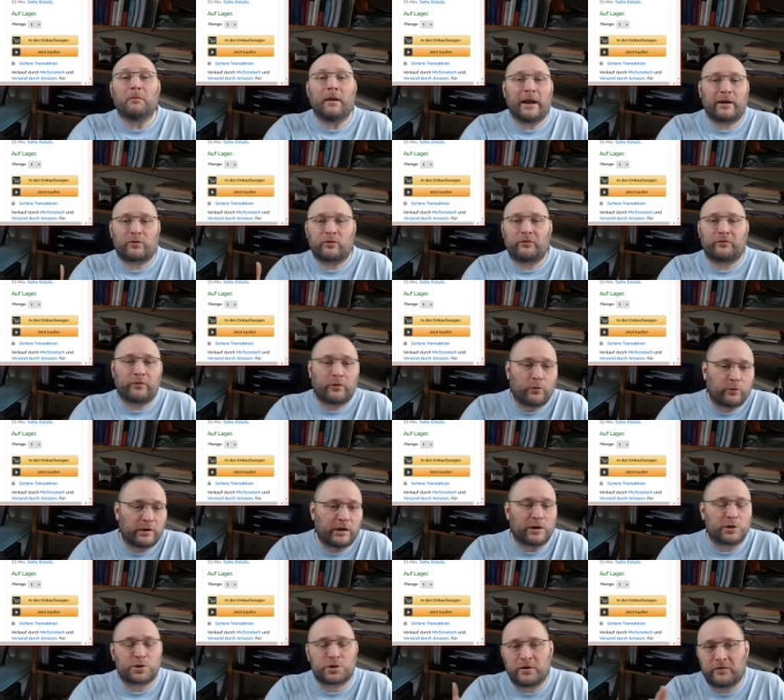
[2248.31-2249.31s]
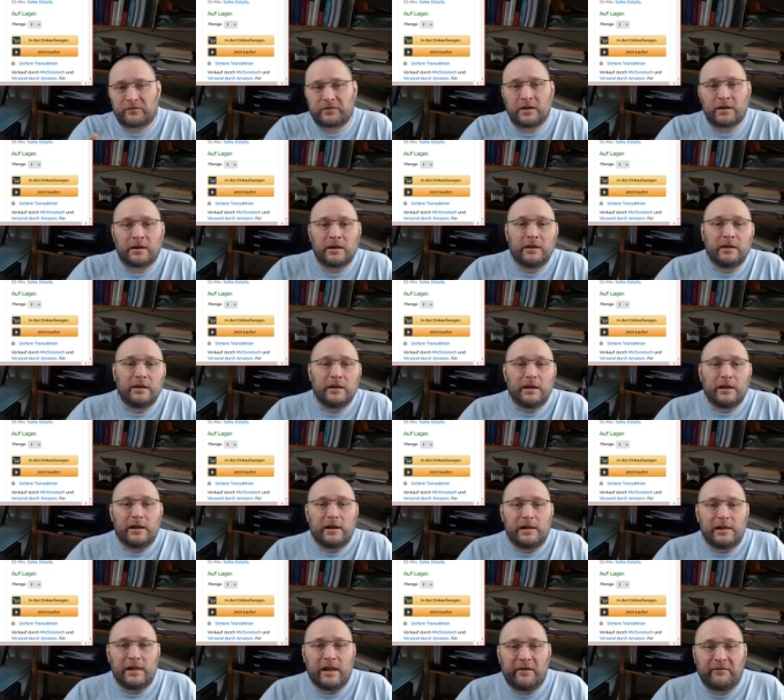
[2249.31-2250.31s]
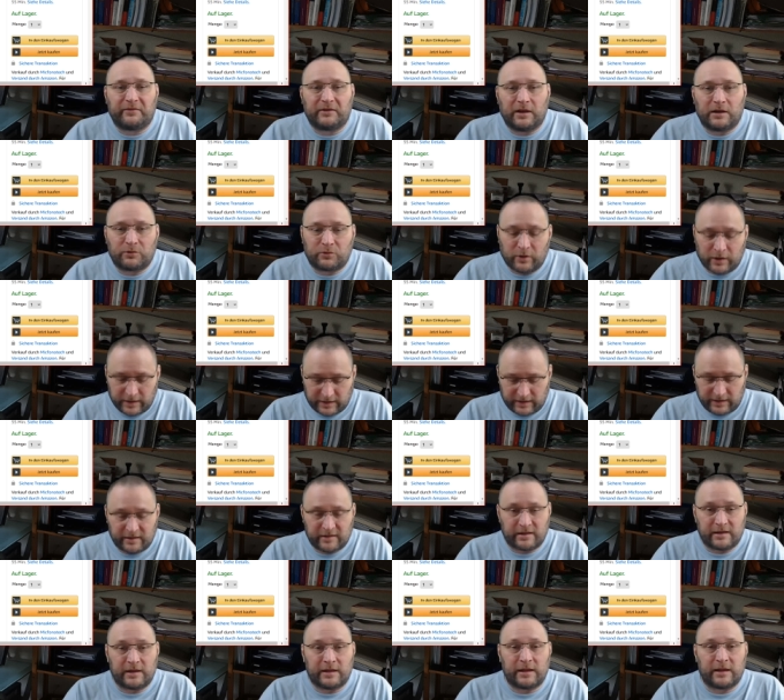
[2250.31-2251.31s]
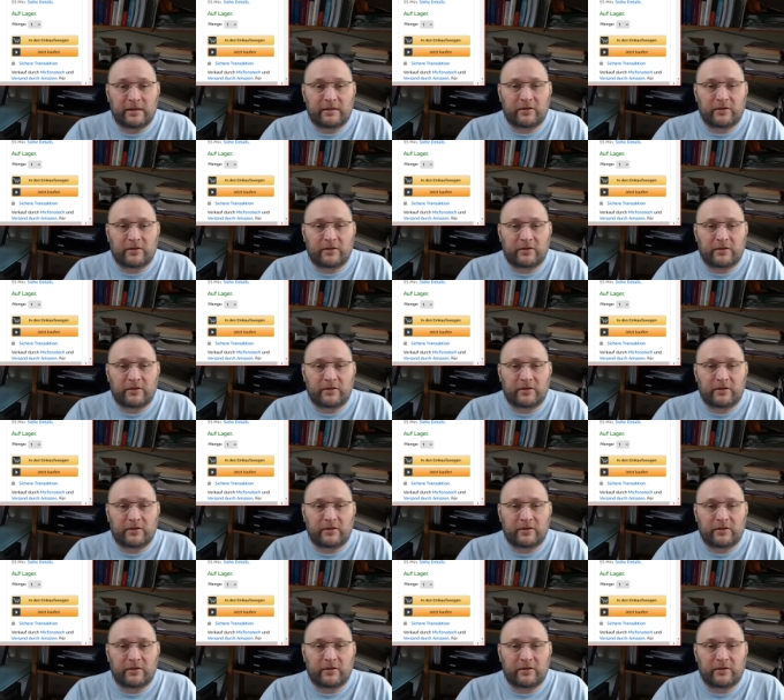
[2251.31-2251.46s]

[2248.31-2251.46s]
microphone and shift it left and right easily.